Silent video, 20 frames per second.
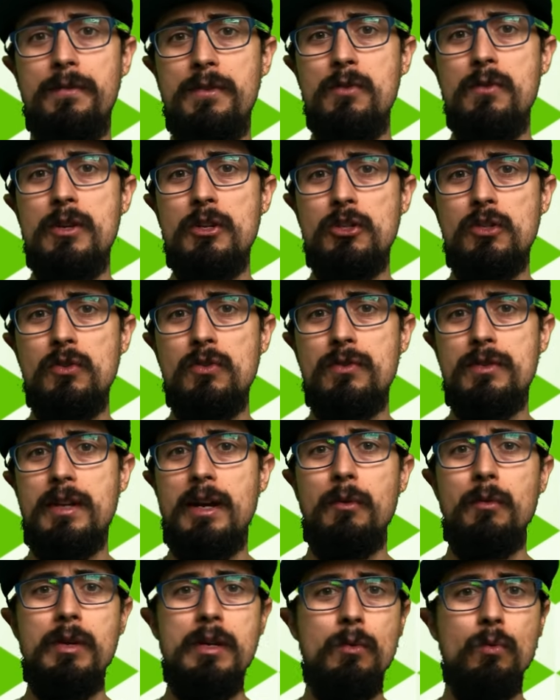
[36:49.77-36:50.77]
issues that
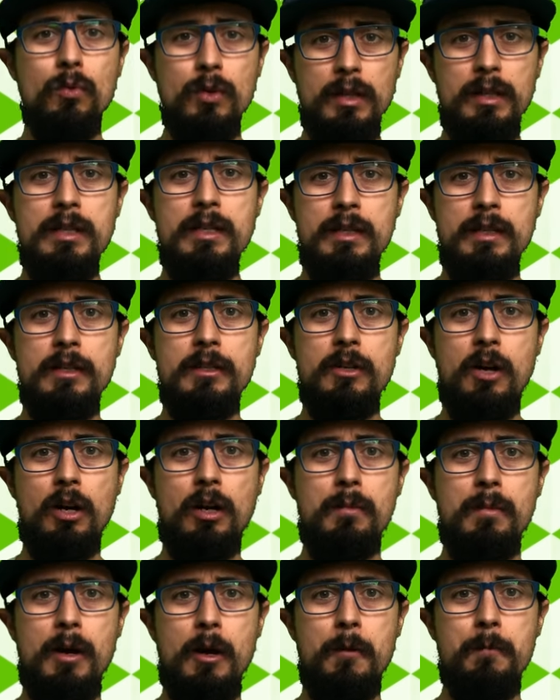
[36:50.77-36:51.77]
we really need to talk
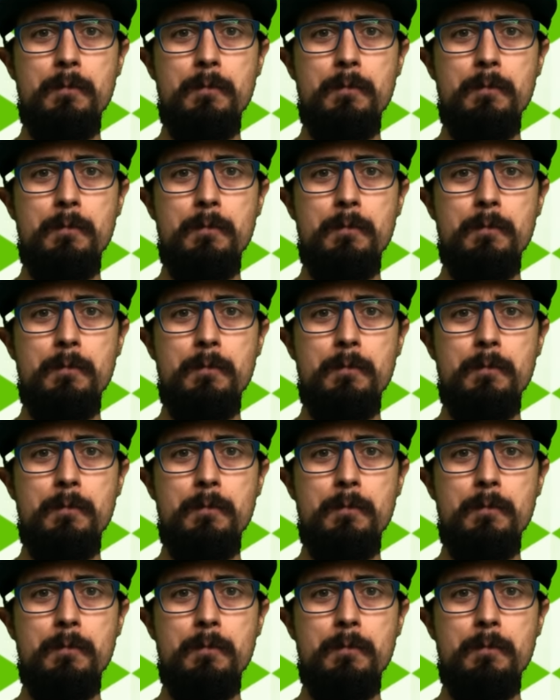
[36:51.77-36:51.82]
about.